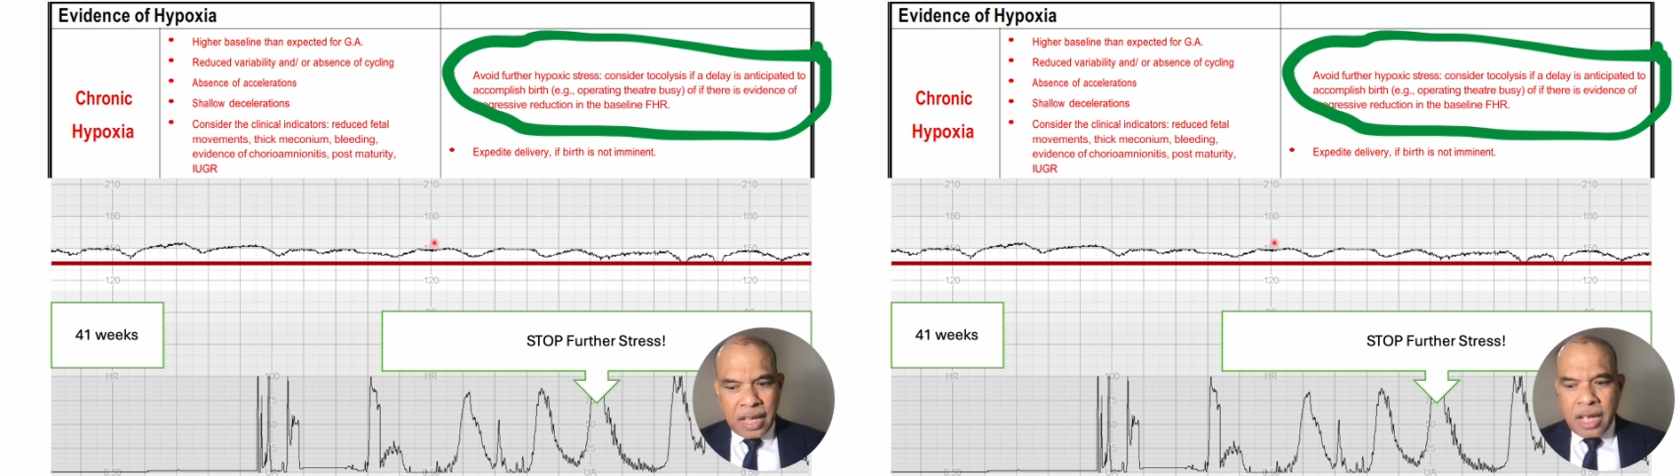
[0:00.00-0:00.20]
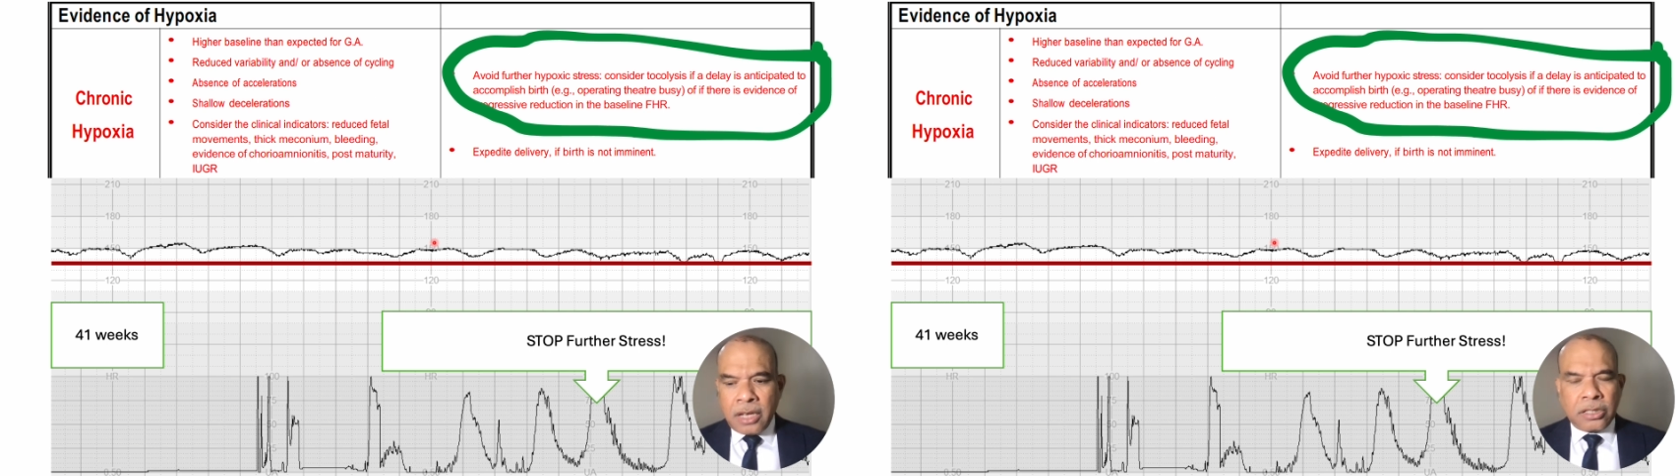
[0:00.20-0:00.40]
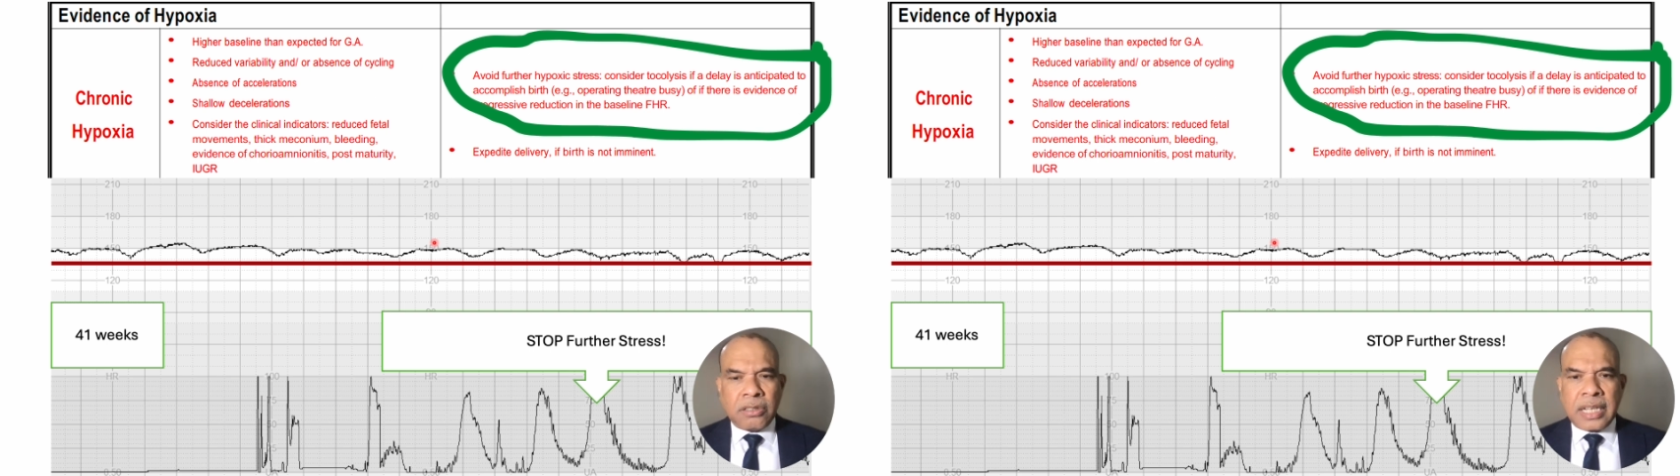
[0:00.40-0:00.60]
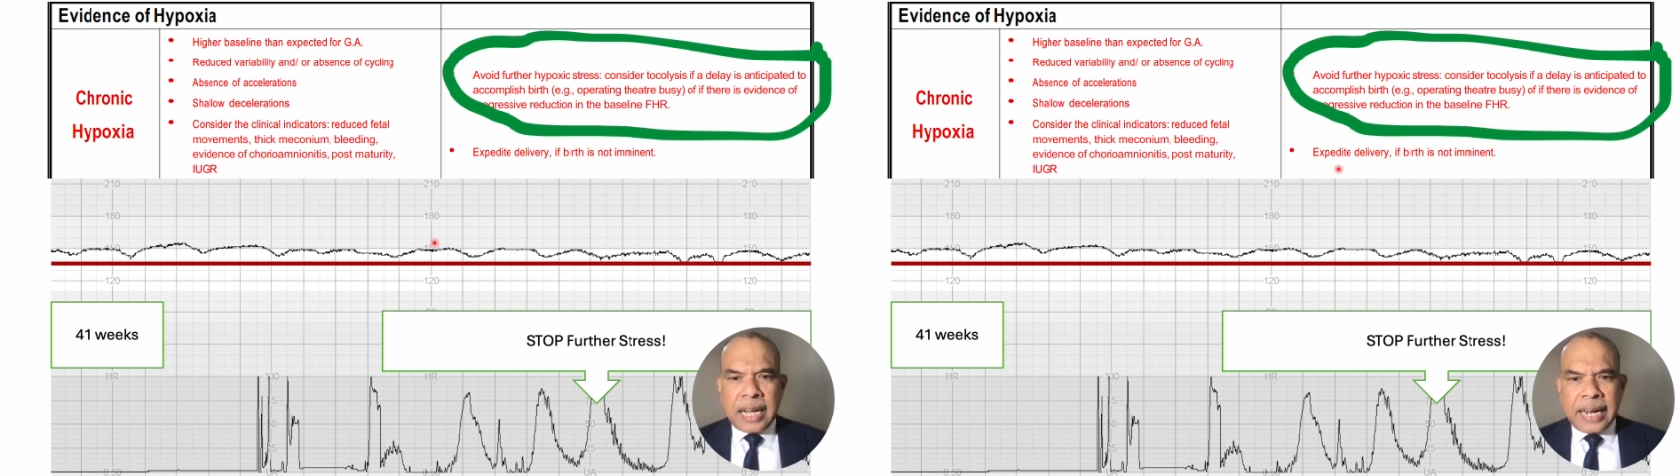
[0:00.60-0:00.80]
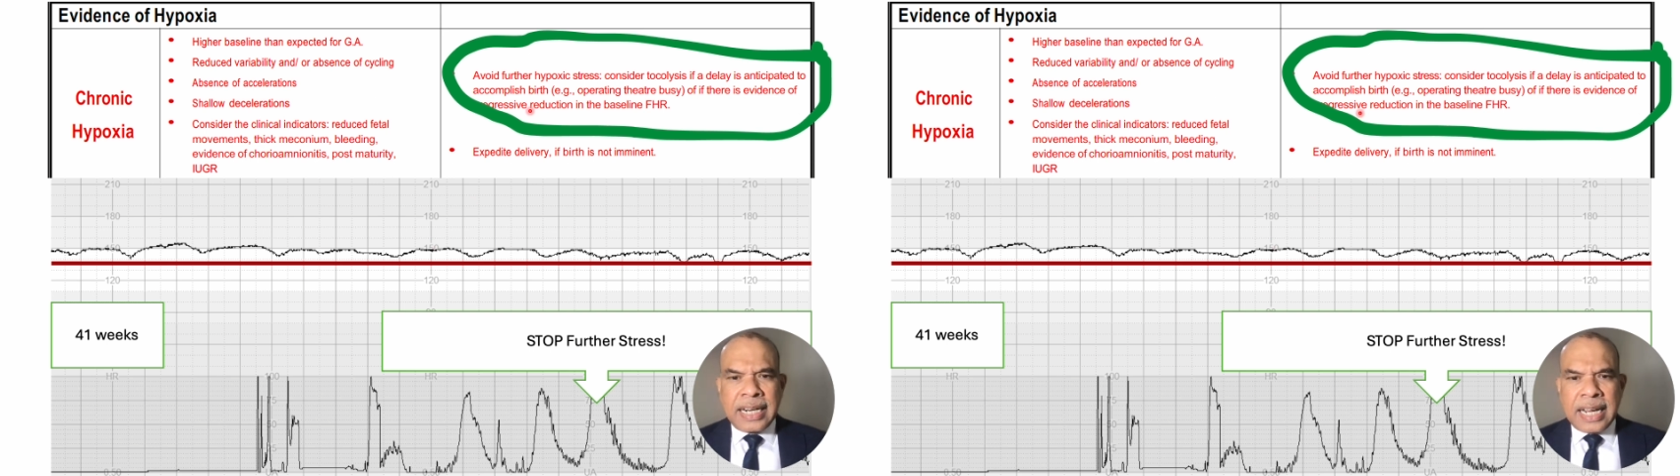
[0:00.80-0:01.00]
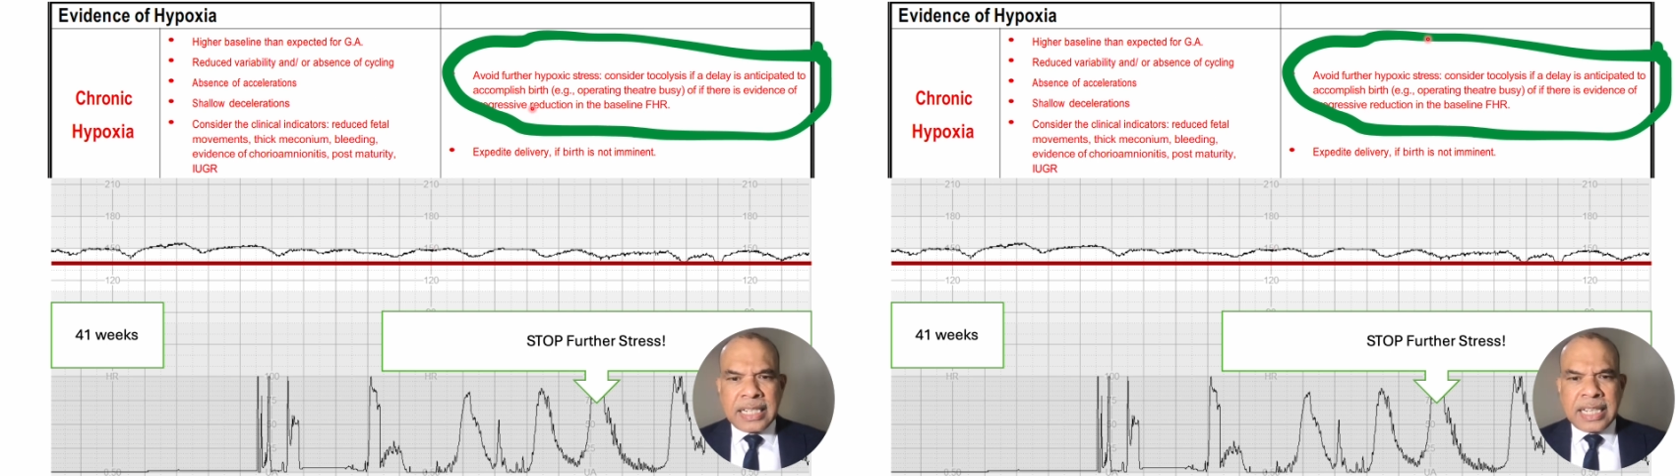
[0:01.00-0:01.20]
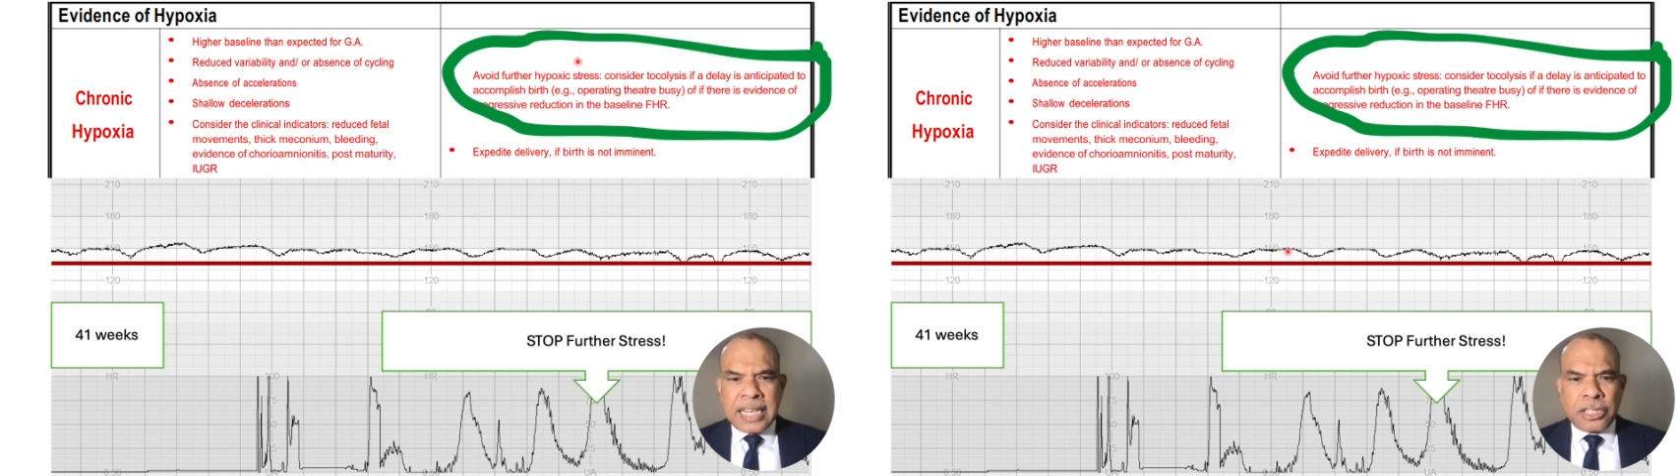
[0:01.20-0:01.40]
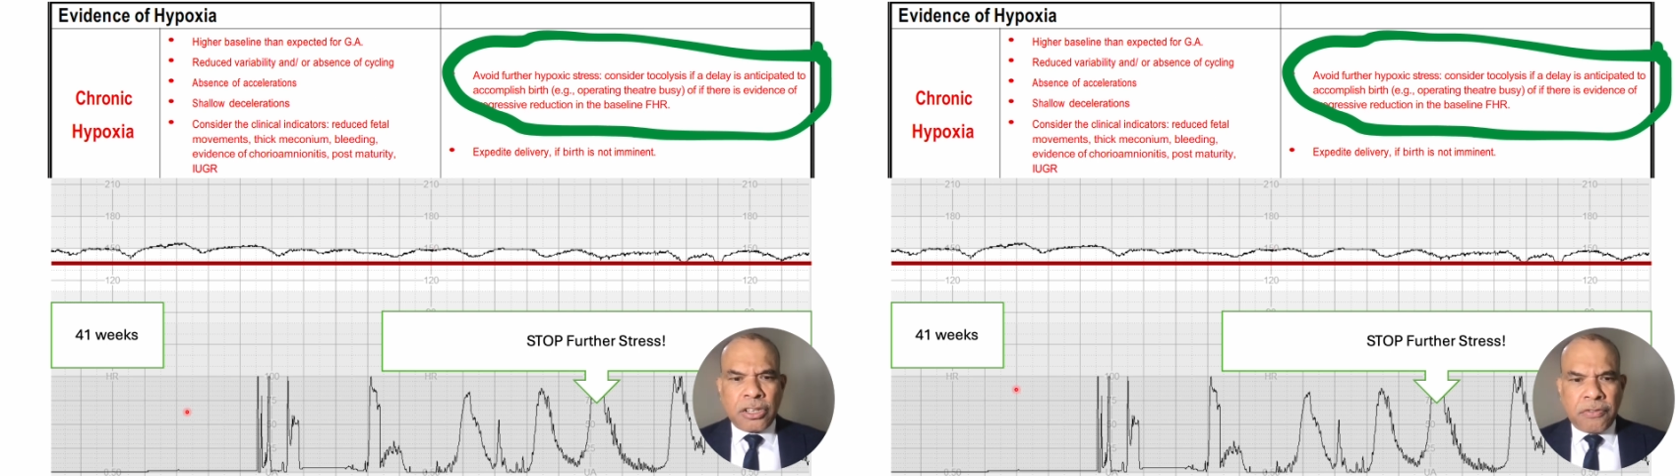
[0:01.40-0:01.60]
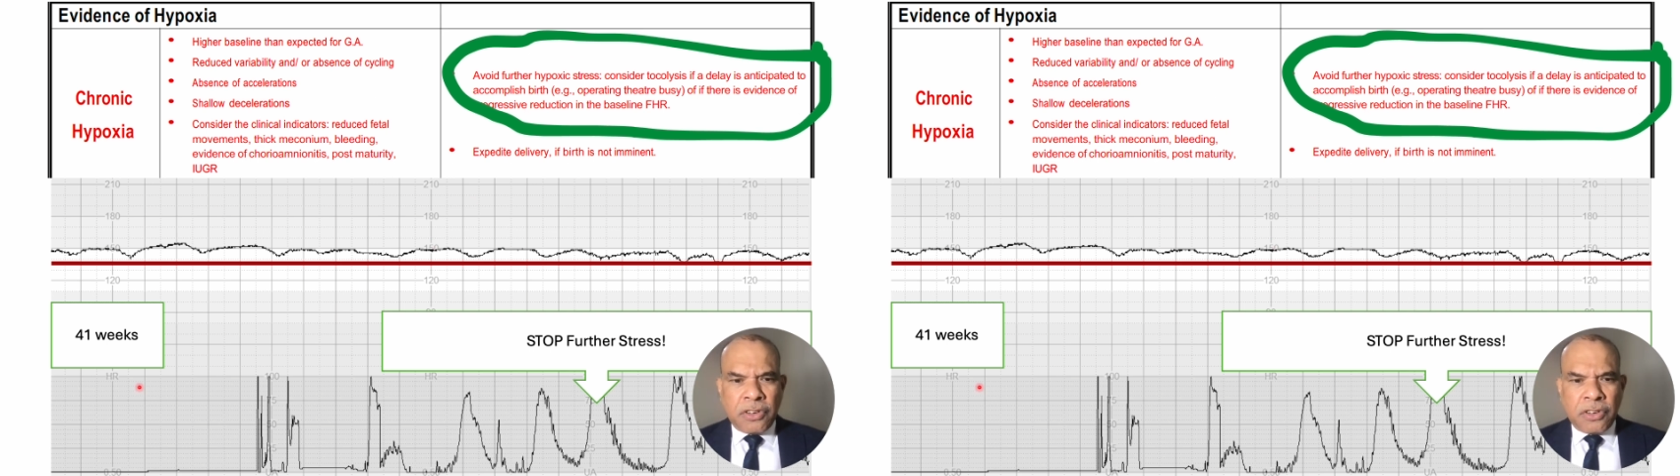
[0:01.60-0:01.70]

So the guideline tells you if